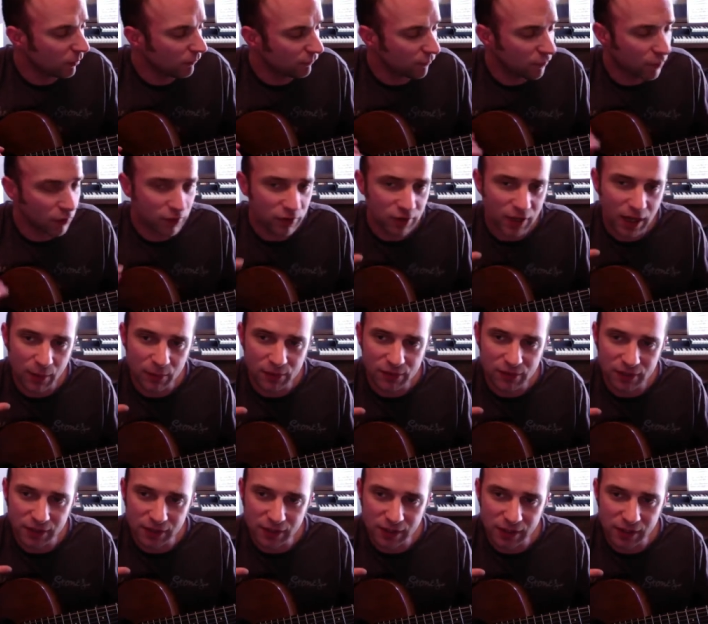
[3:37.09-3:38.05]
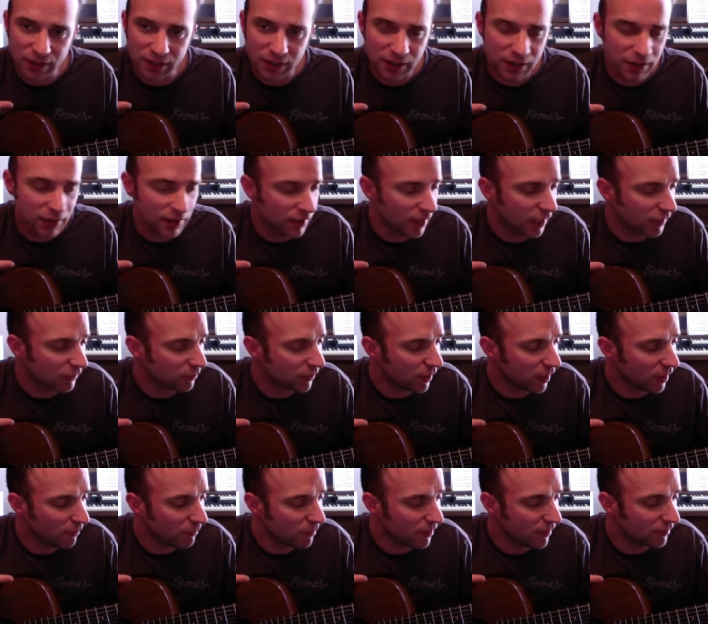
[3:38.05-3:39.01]
First line was a D. Next we
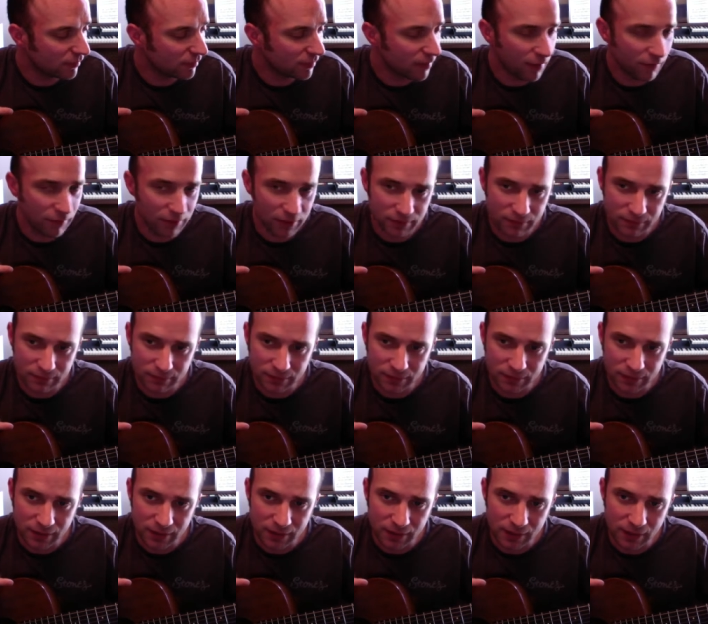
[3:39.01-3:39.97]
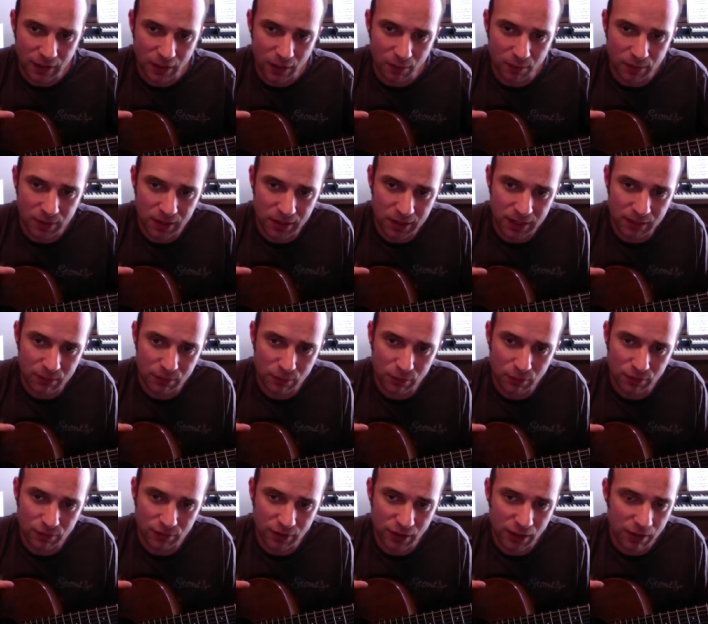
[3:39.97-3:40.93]
had a B7. Then our pinky
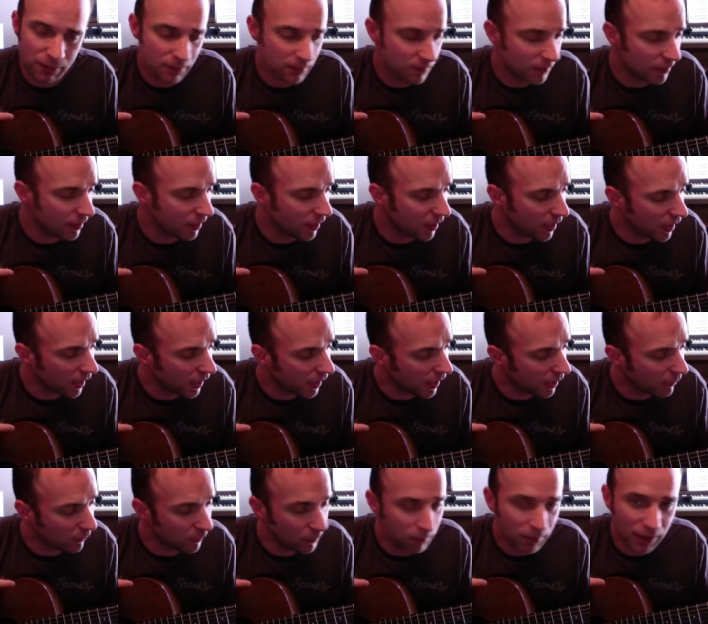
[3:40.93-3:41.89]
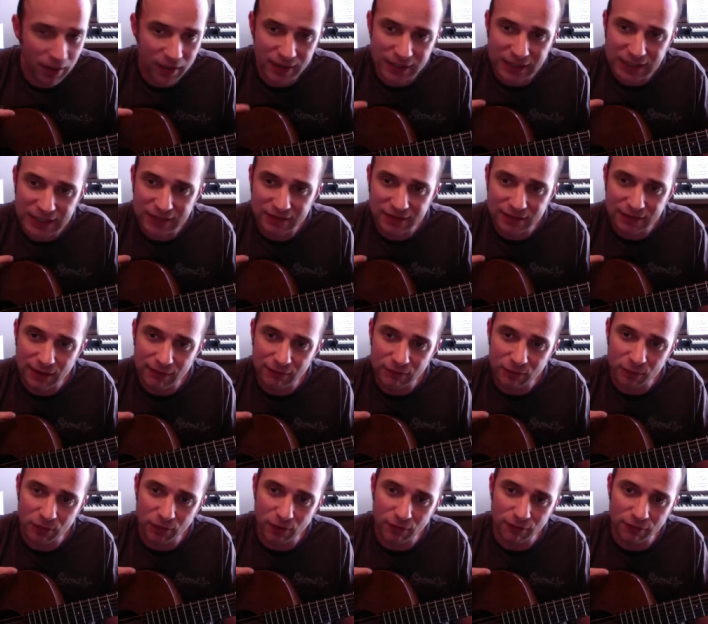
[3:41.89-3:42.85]
moves up, and we play an
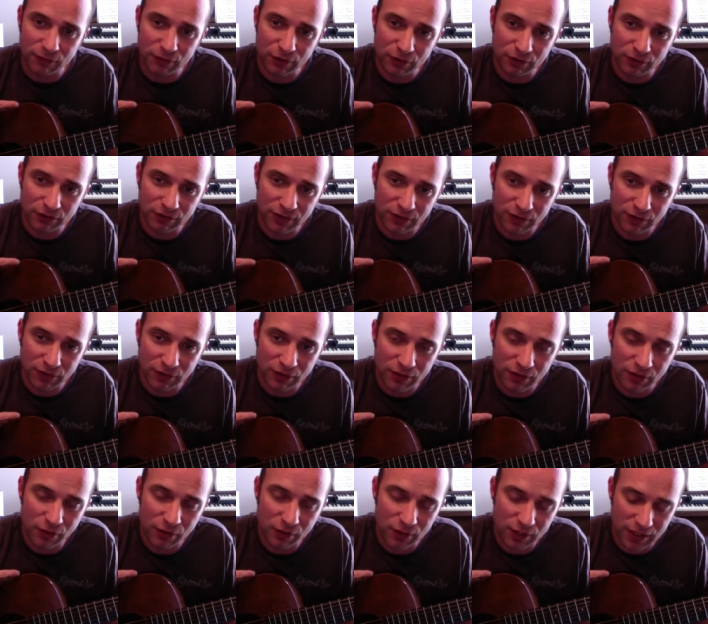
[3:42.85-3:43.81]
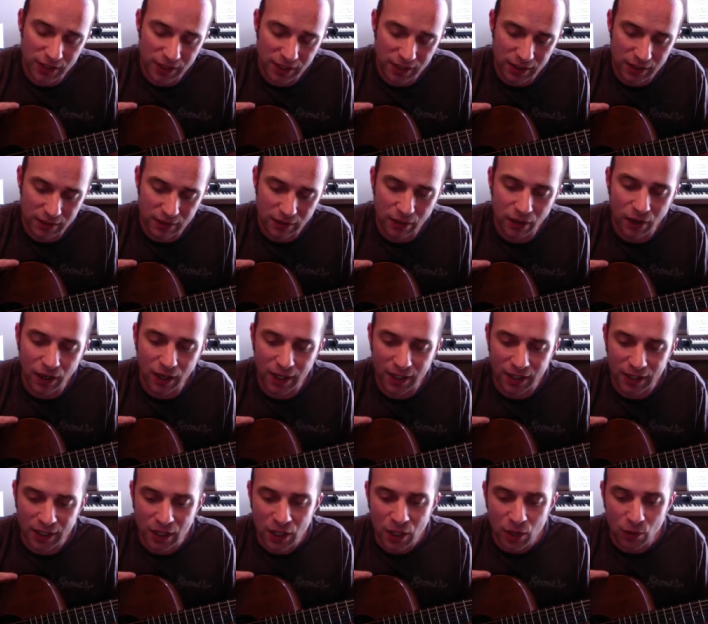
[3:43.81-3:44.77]
E7 with our first finger on the note E. All
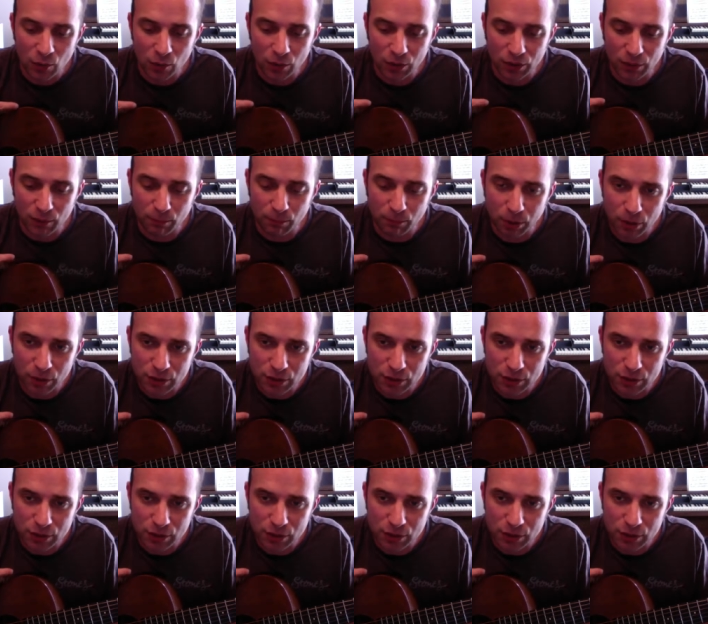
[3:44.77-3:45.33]
right. We're gonna